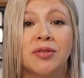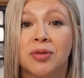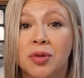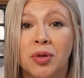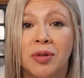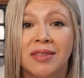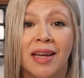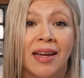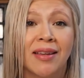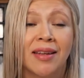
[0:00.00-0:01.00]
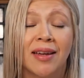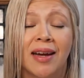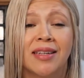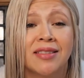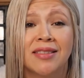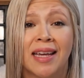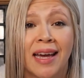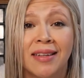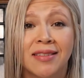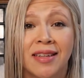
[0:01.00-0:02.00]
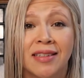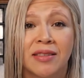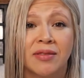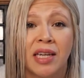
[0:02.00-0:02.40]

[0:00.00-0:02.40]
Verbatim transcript: School was hectic, I just had to take some